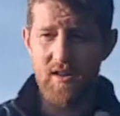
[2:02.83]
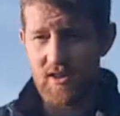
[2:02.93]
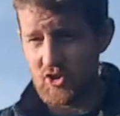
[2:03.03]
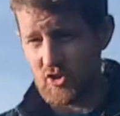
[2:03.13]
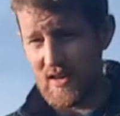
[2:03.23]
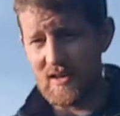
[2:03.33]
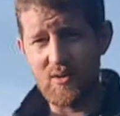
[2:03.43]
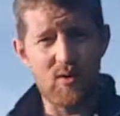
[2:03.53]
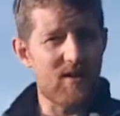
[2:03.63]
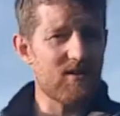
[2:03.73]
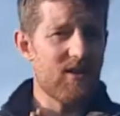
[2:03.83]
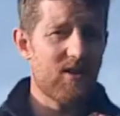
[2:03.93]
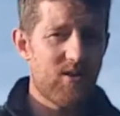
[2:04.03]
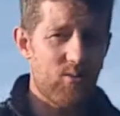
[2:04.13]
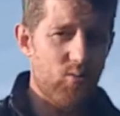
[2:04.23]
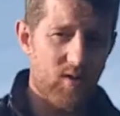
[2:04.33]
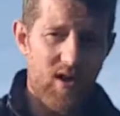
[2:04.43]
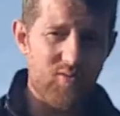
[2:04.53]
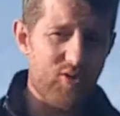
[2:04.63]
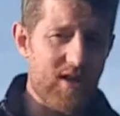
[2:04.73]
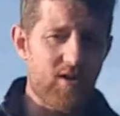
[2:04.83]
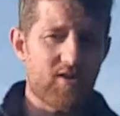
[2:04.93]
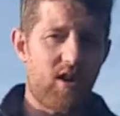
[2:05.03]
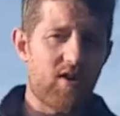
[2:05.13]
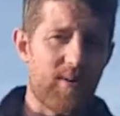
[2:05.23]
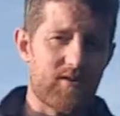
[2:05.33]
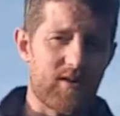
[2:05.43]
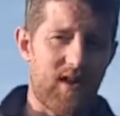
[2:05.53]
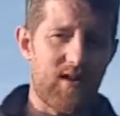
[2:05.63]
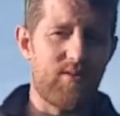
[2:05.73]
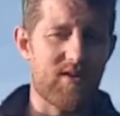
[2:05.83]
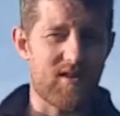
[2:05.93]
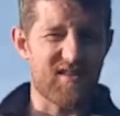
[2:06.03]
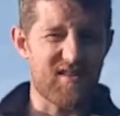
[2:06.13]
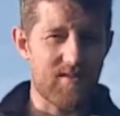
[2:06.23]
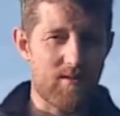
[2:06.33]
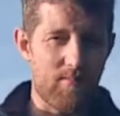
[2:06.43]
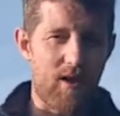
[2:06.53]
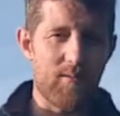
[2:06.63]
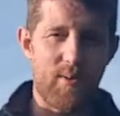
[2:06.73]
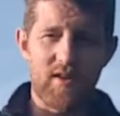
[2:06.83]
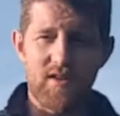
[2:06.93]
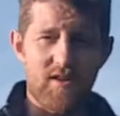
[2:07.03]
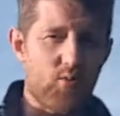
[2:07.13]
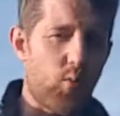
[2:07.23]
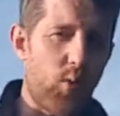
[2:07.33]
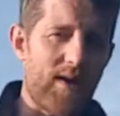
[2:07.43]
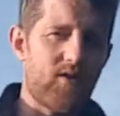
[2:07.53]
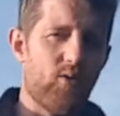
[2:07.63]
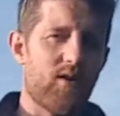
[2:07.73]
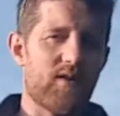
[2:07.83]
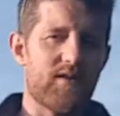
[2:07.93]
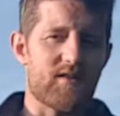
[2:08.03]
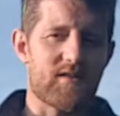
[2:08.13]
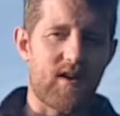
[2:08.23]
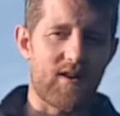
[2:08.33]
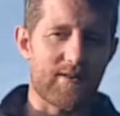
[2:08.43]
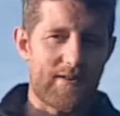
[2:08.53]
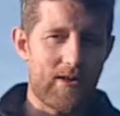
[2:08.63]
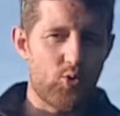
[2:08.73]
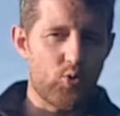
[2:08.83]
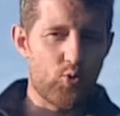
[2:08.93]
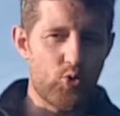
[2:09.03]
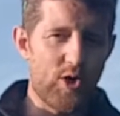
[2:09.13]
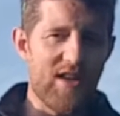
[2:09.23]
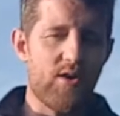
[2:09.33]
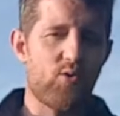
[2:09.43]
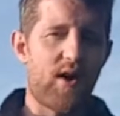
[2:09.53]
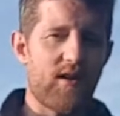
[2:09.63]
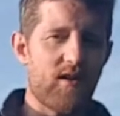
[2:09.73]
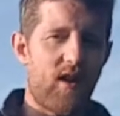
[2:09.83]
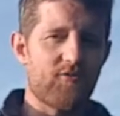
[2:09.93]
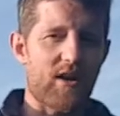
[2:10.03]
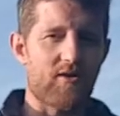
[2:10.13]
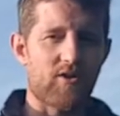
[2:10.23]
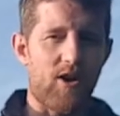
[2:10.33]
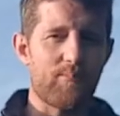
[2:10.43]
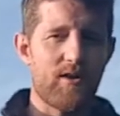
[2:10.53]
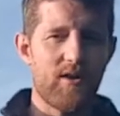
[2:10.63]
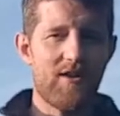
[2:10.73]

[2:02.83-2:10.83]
in Australia, where we're not really going to talk about today because, in my opinion, it's way too early to start really writing off that crop.